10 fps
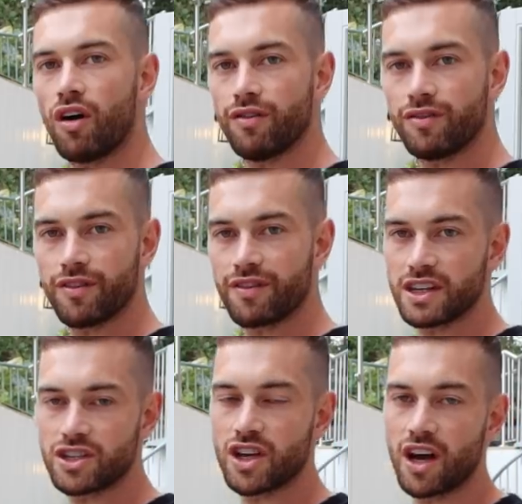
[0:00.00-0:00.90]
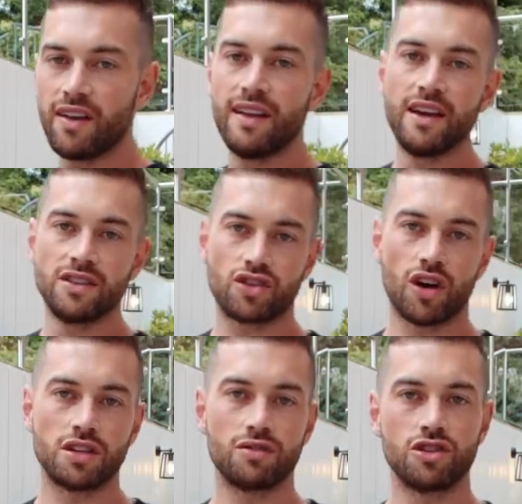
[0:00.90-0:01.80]
of the feature to
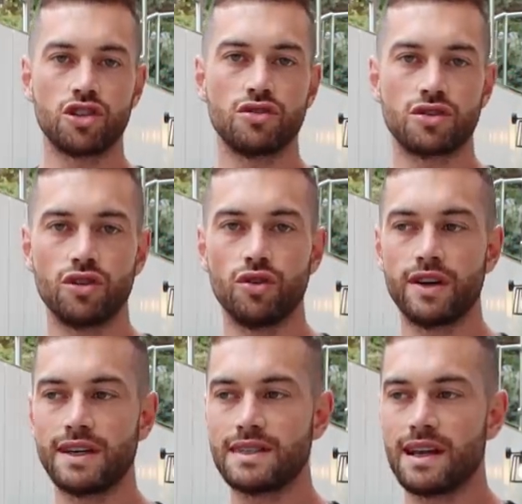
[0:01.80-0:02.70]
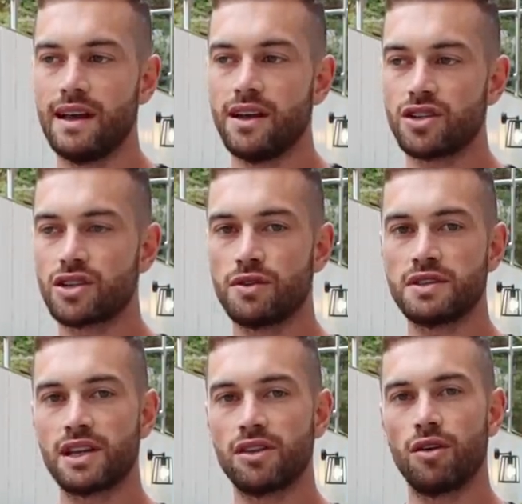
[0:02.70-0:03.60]
try to reduce the noise, just so
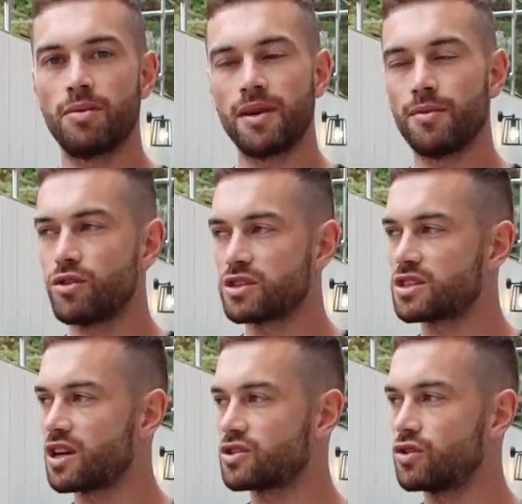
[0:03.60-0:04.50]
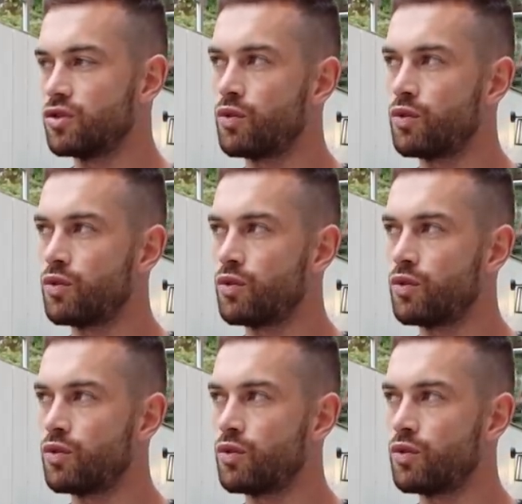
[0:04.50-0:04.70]
it's a little bit more subtle.